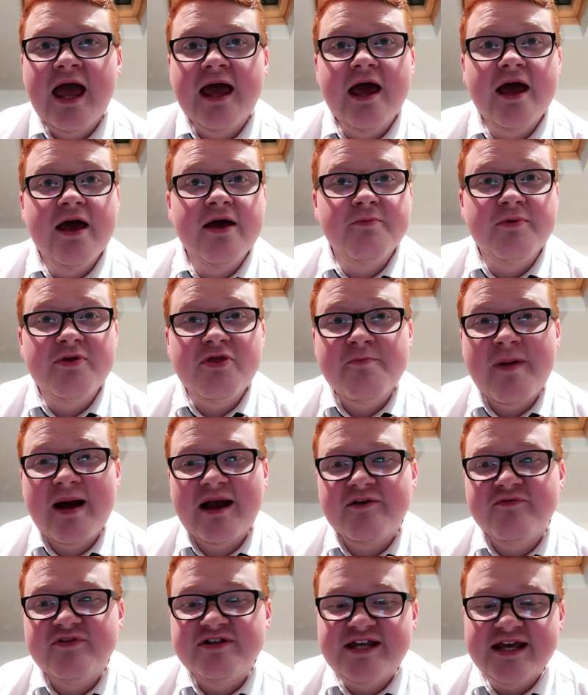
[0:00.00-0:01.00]
with the
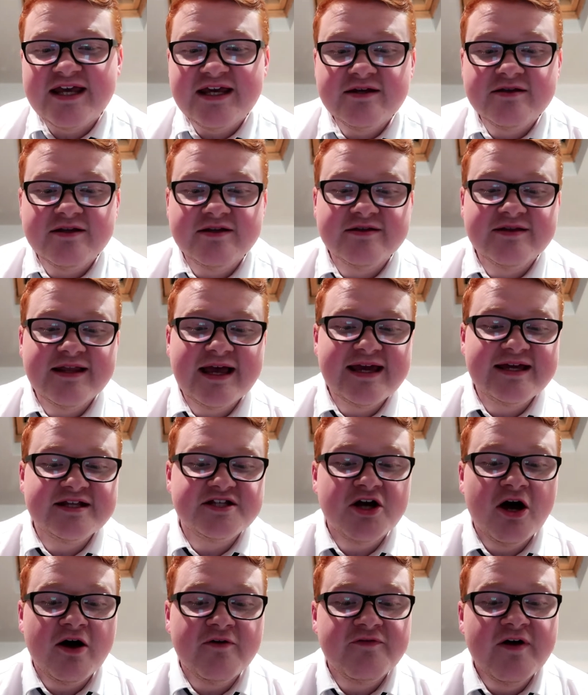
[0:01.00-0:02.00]
back of his heel and lay
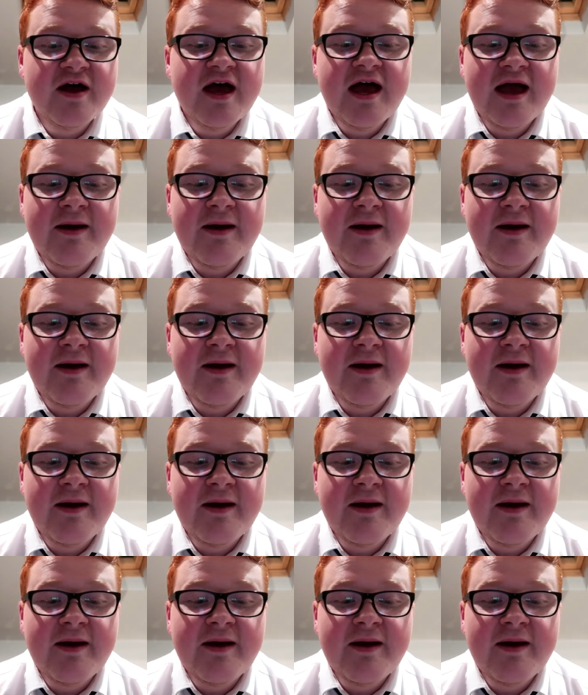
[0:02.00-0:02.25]
it off.